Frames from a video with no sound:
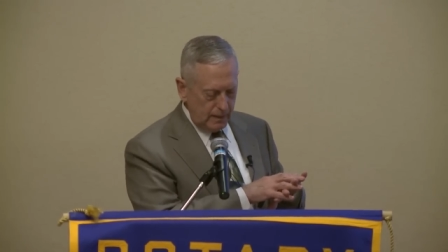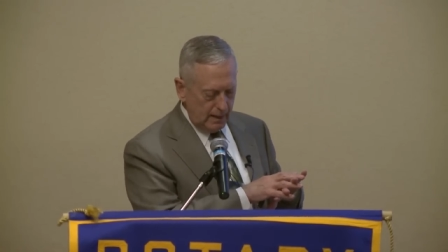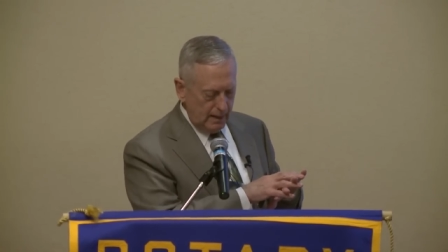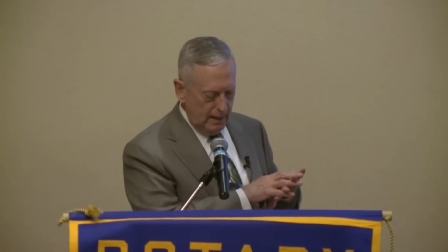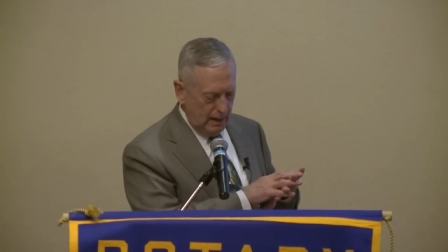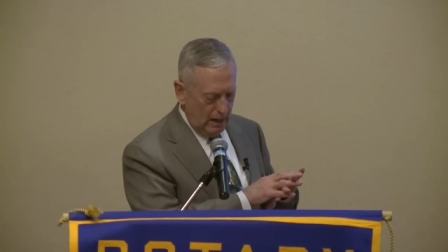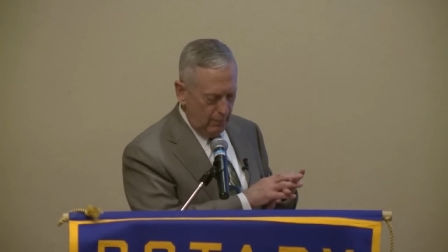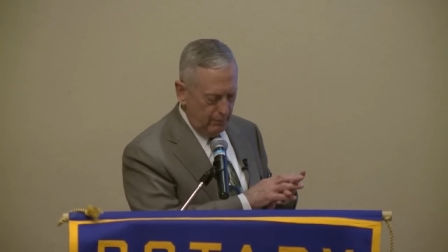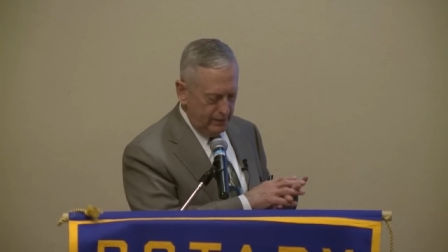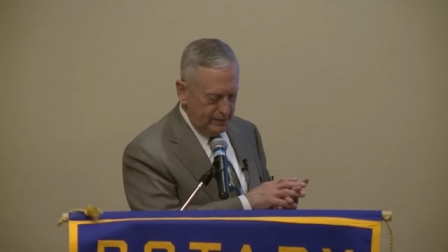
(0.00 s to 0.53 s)

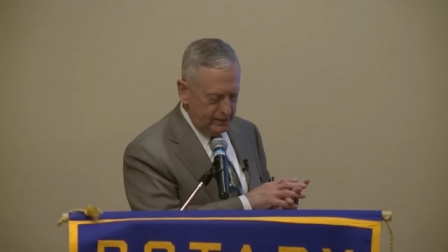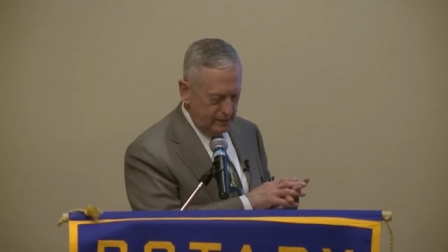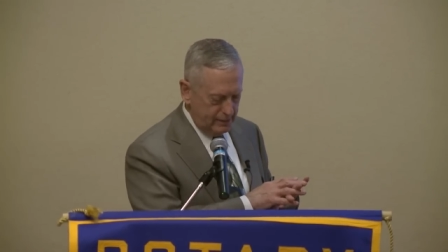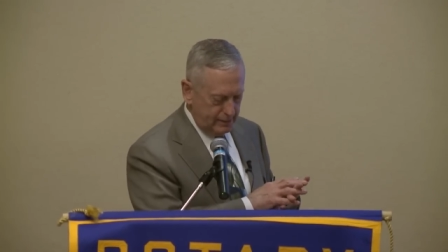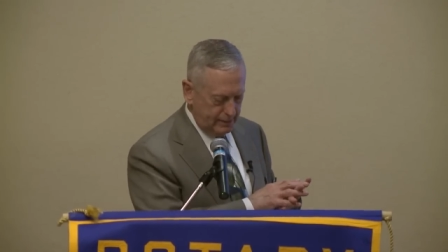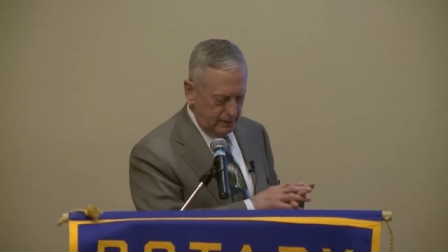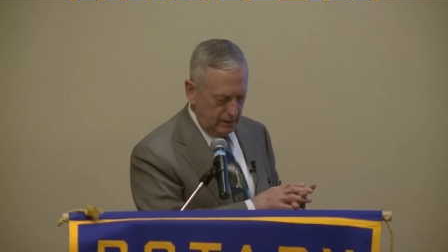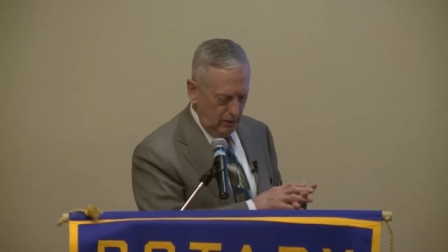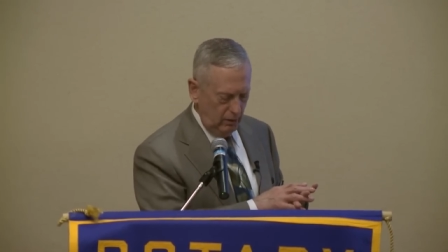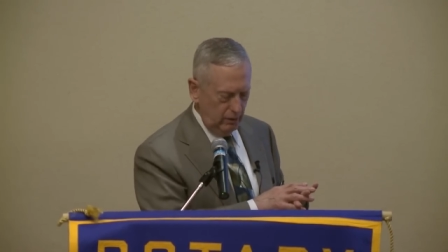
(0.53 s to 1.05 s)
and I would just
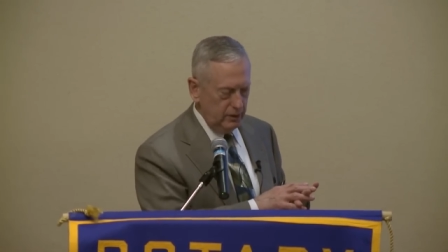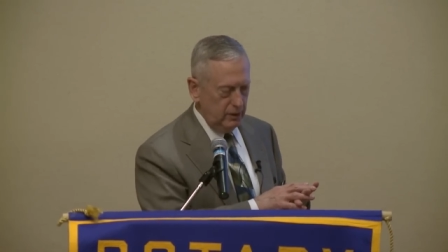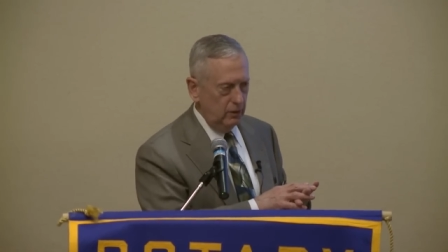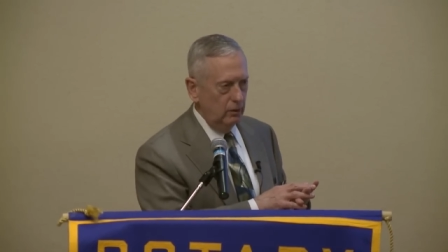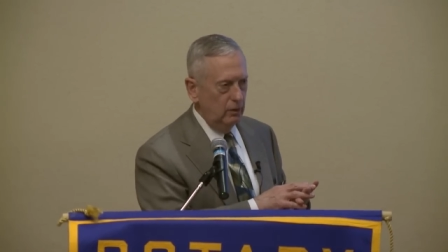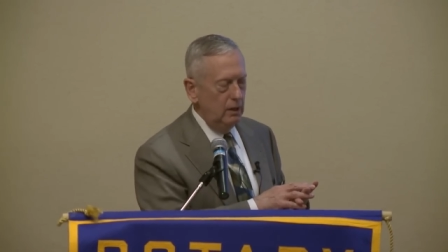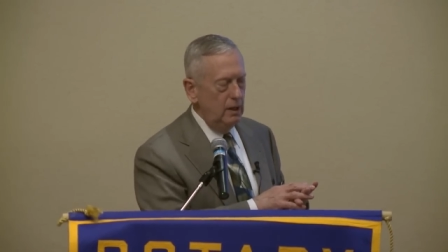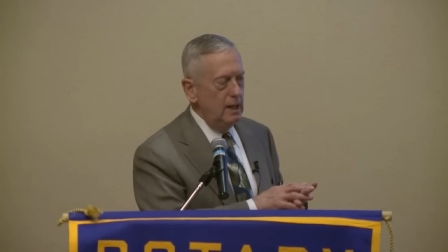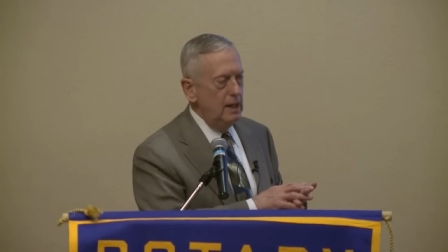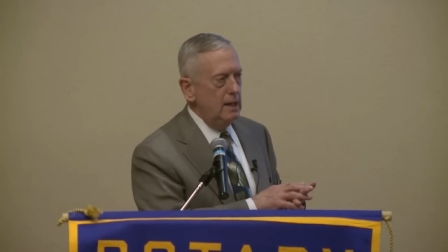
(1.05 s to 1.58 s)
tell
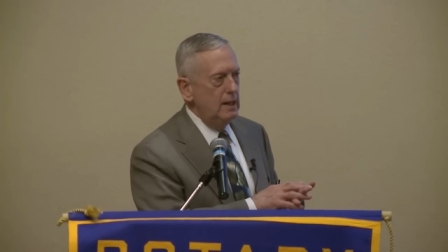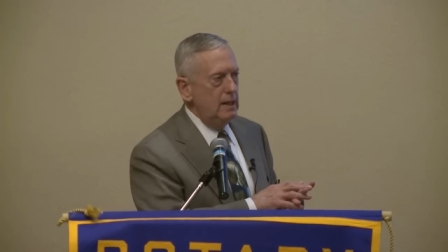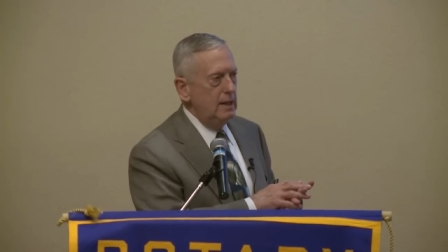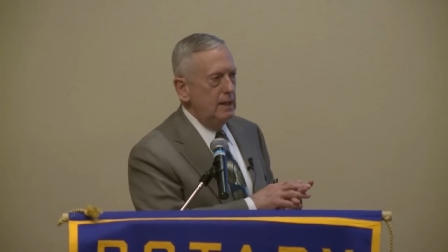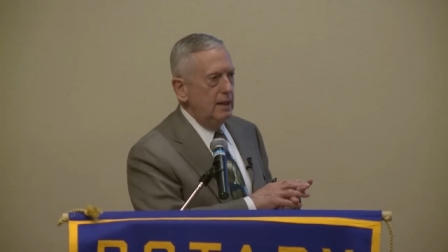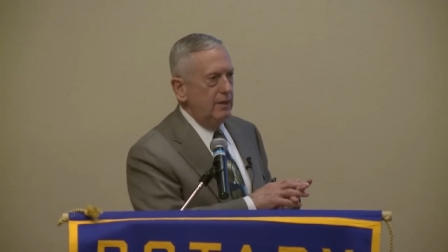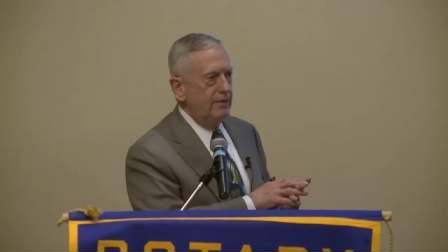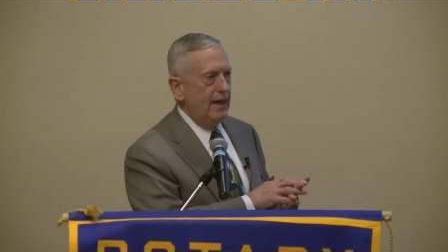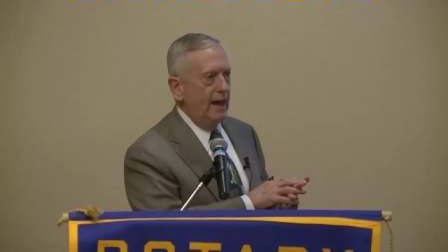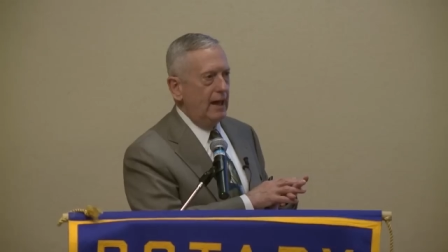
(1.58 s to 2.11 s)
you
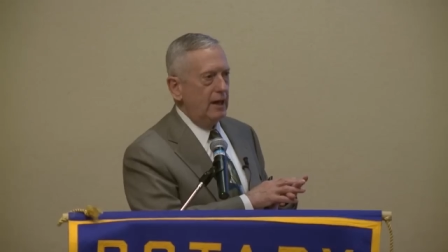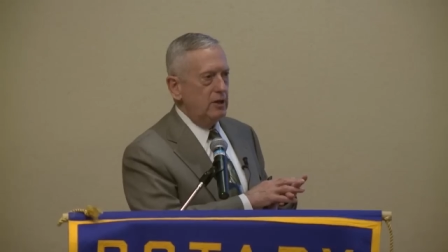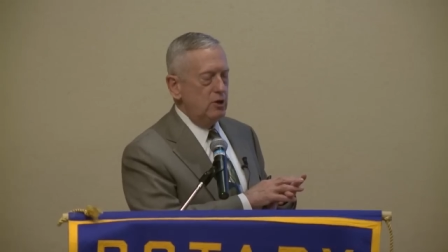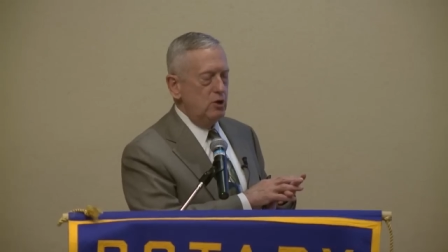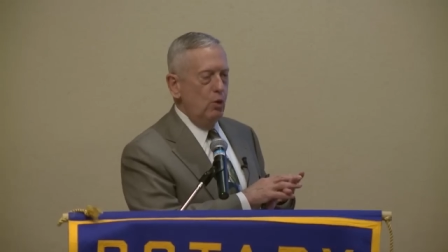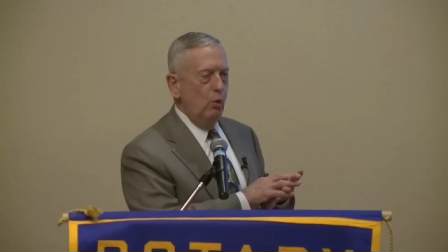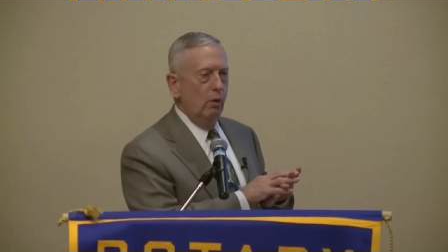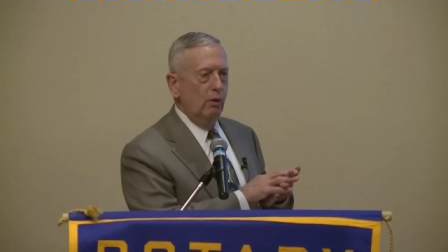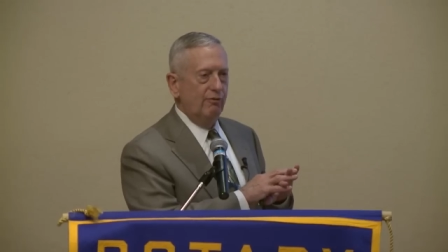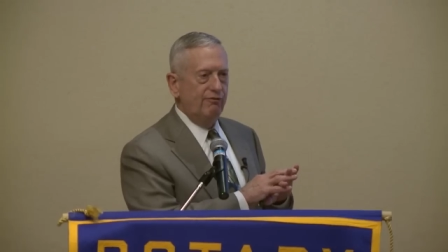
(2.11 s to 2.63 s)
that
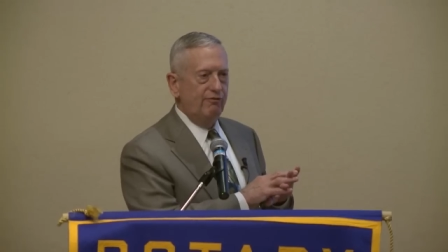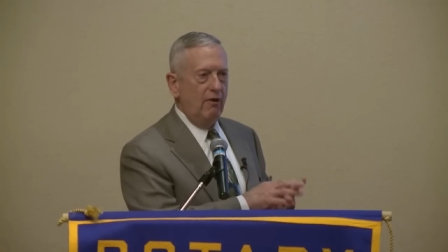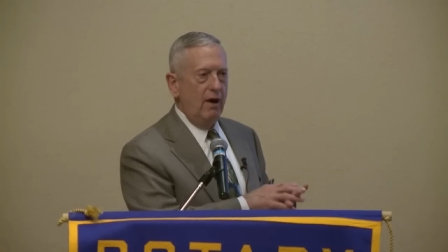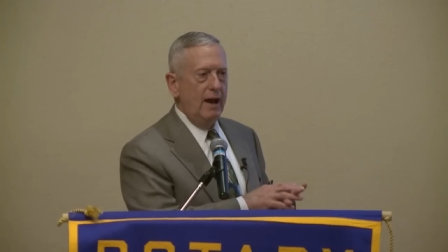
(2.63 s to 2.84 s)
you will